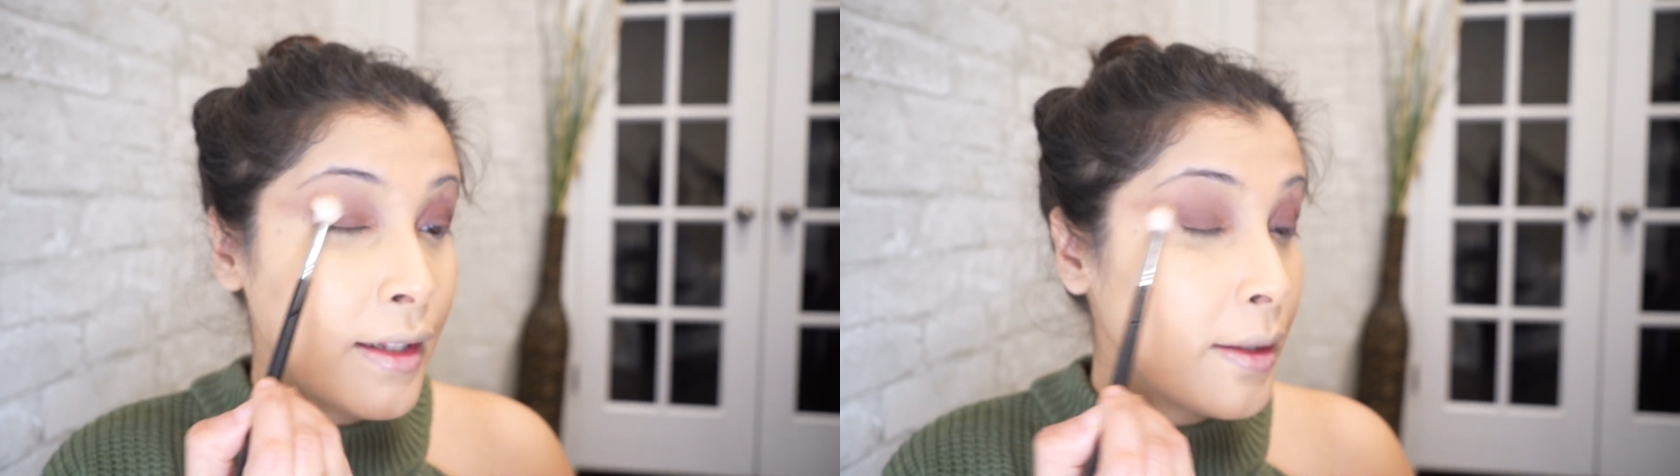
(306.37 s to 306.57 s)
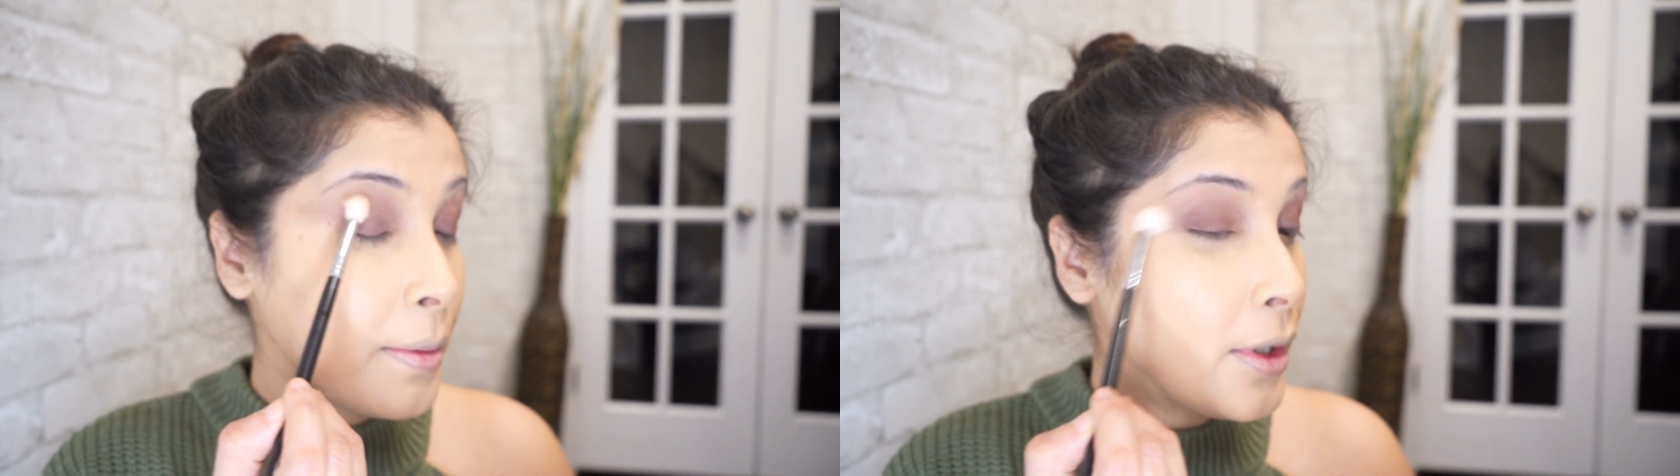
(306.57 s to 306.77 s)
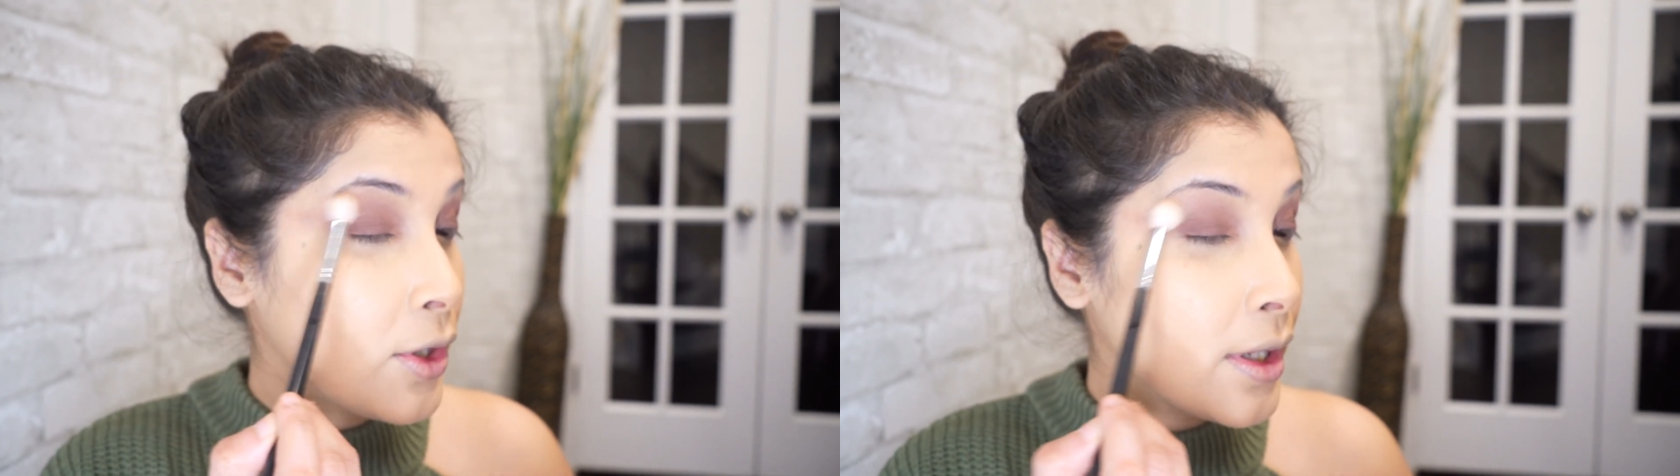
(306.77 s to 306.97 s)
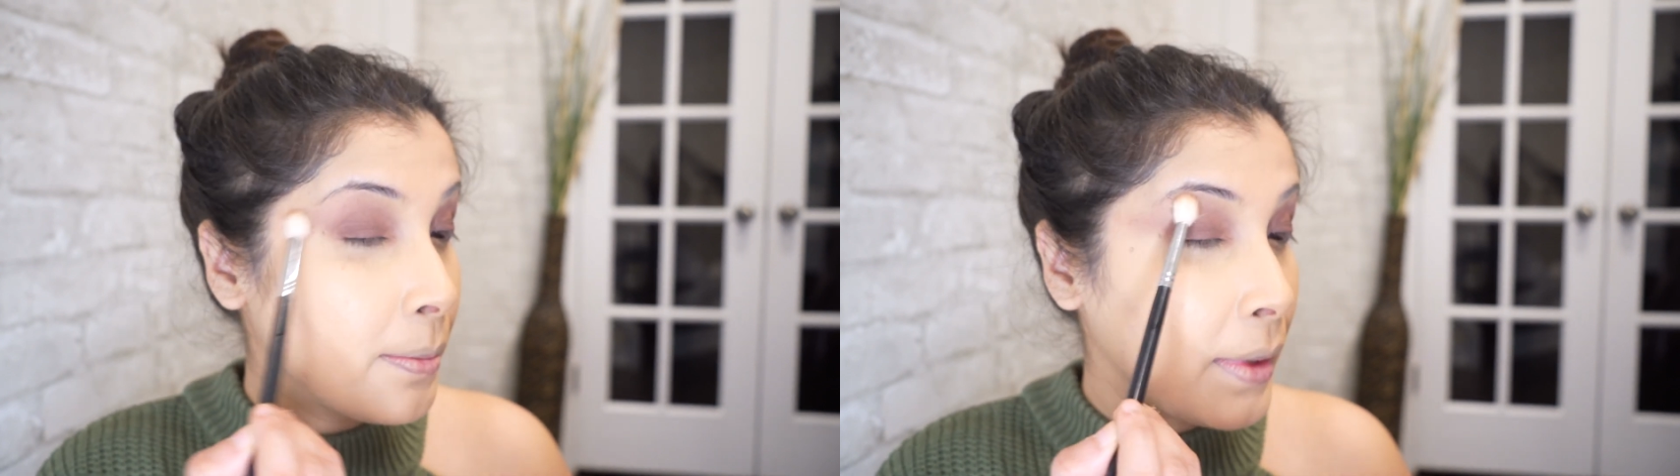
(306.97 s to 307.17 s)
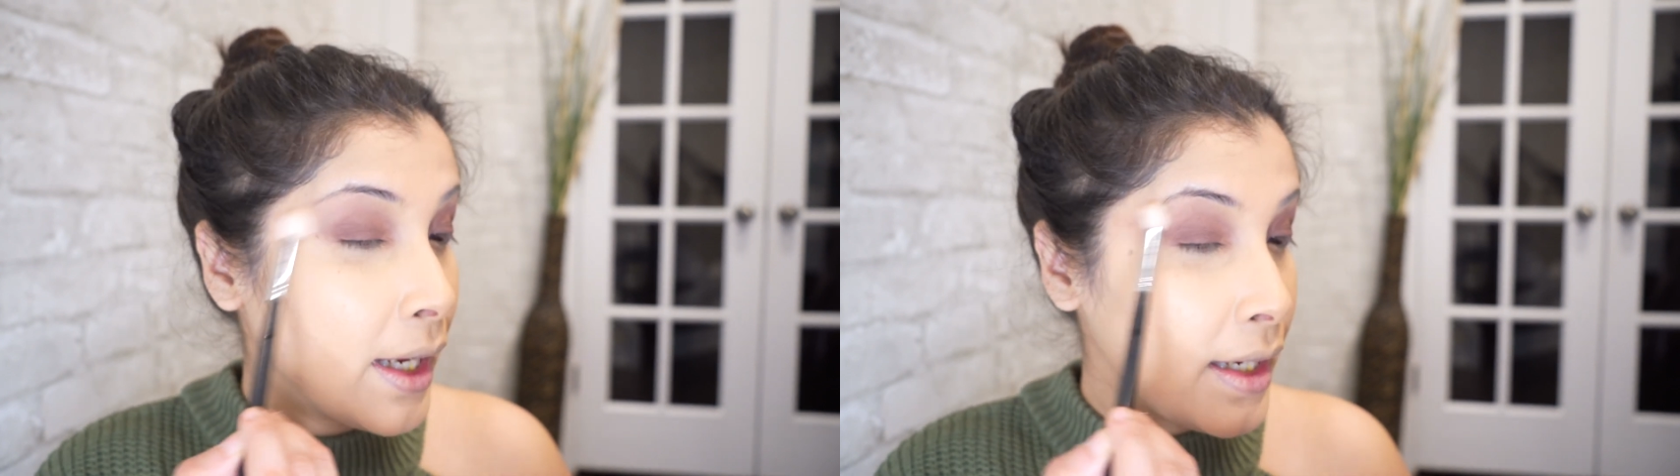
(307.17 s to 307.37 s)
This will
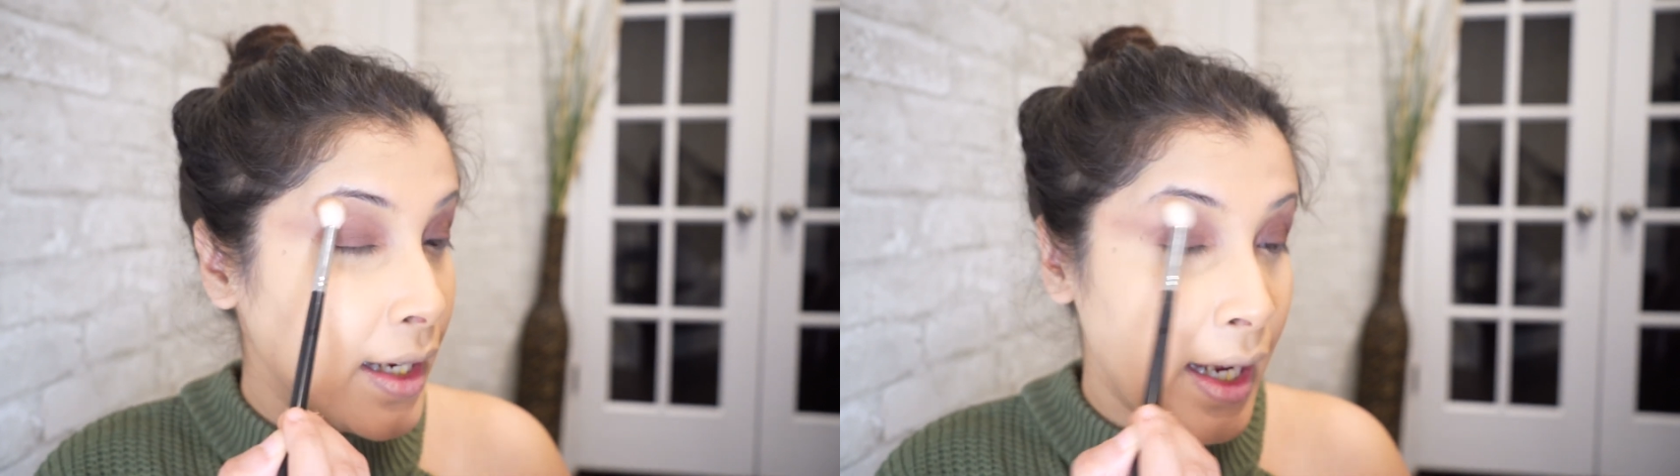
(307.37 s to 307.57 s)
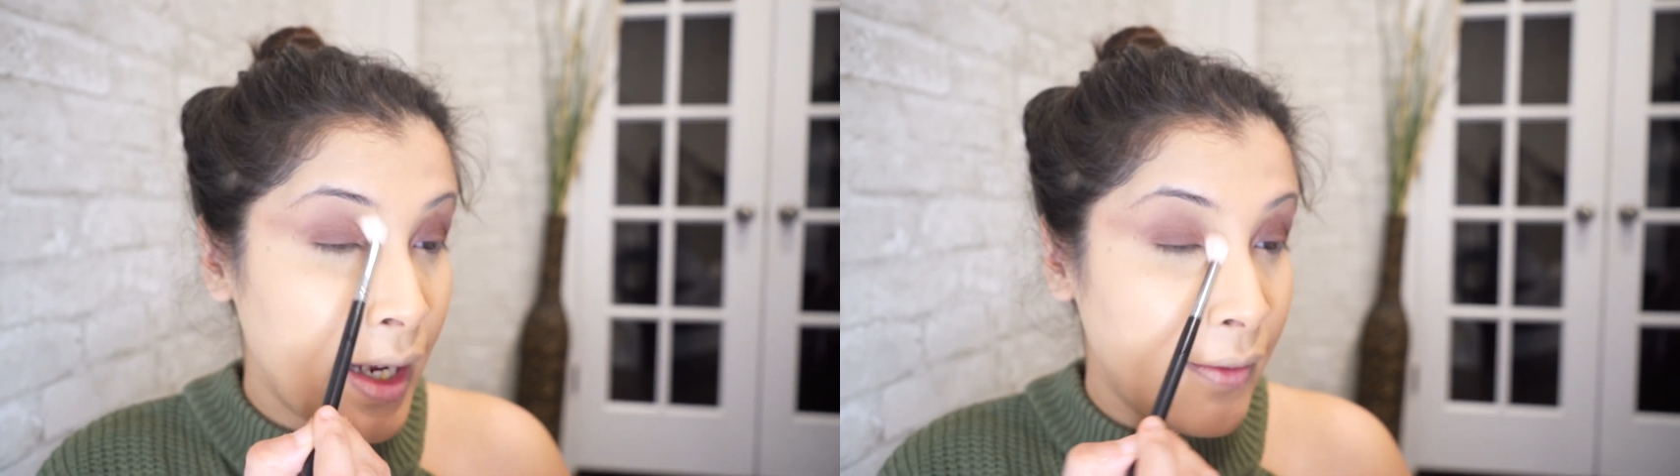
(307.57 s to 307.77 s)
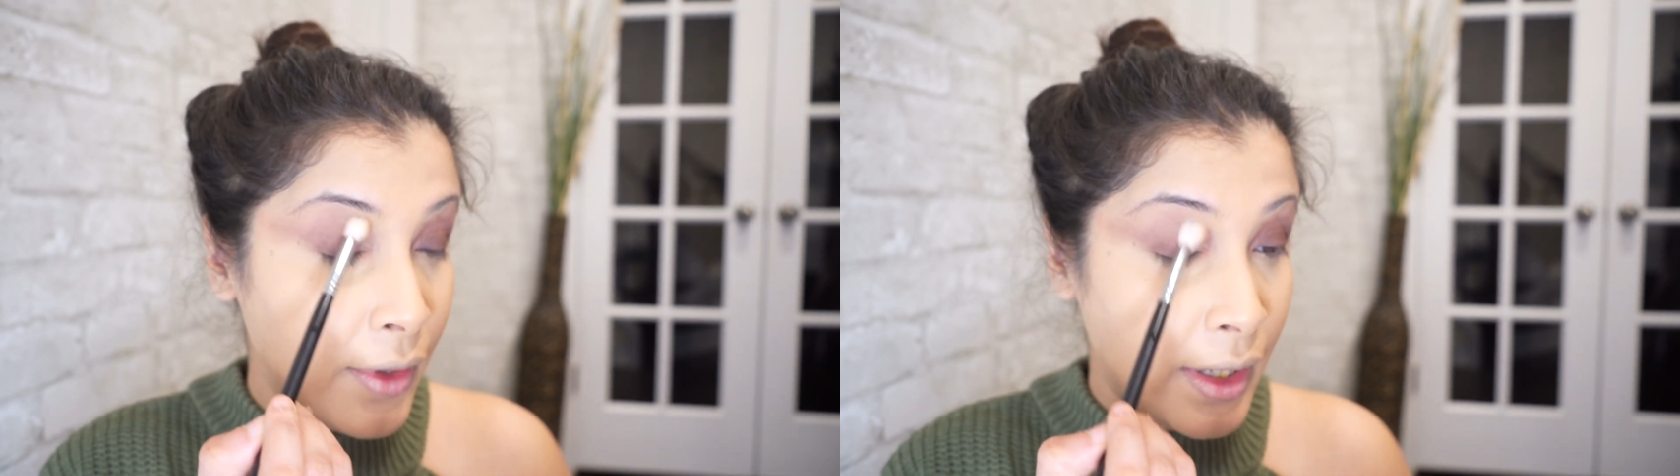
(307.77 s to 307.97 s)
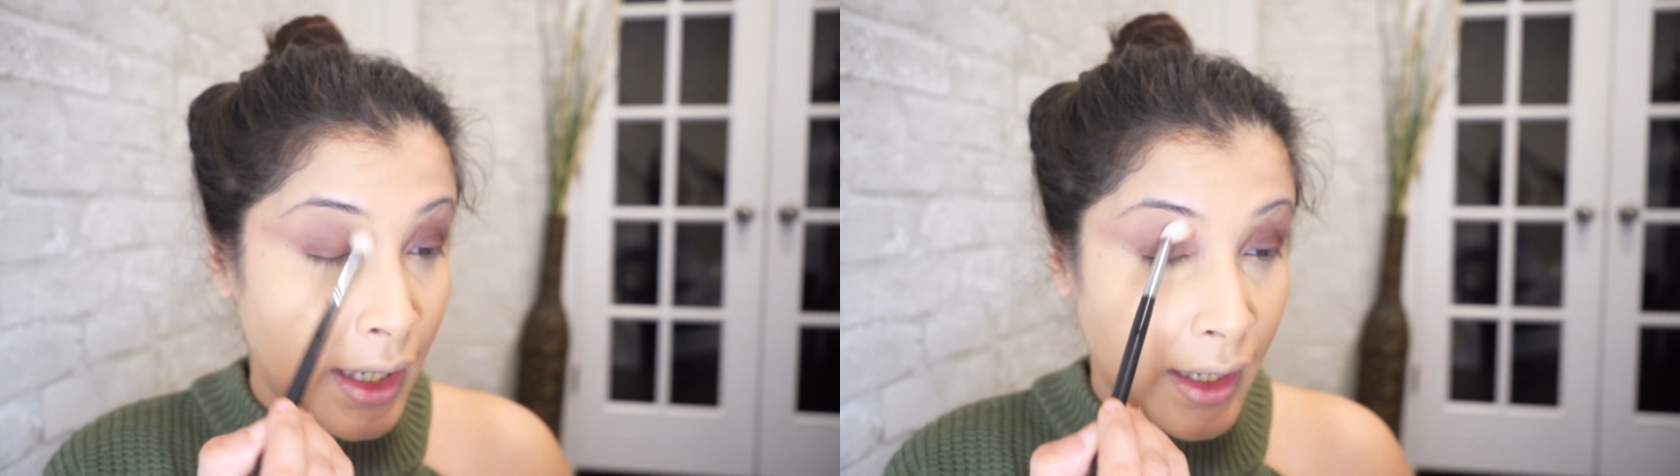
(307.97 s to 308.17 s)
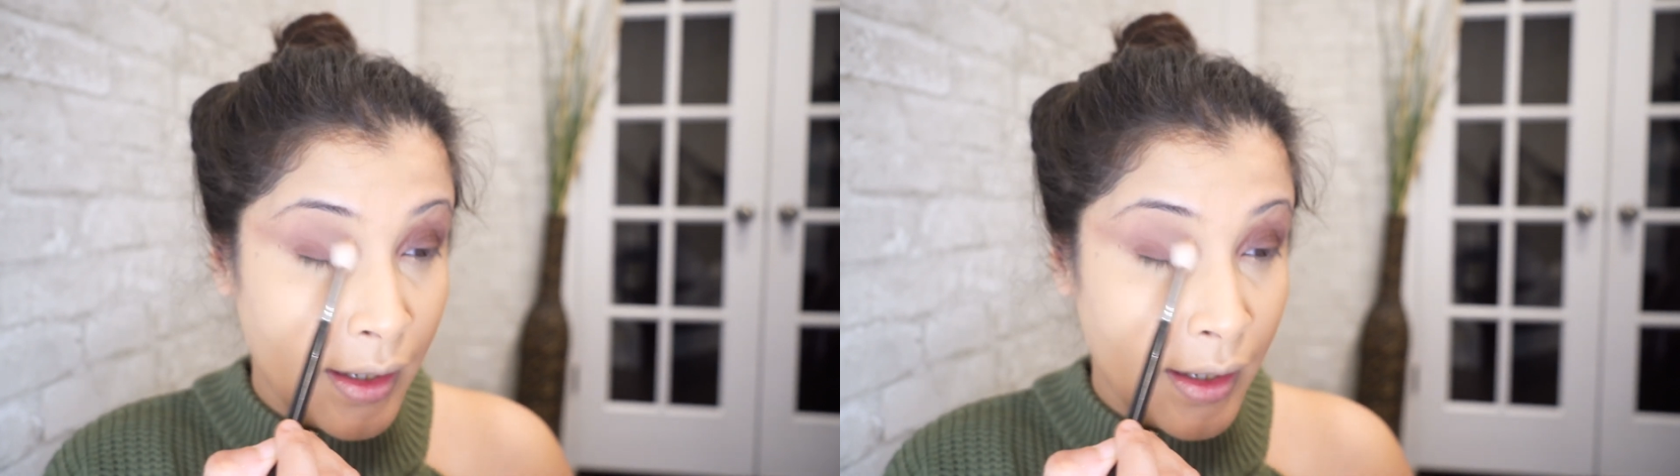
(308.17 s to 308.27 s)
just blend everything.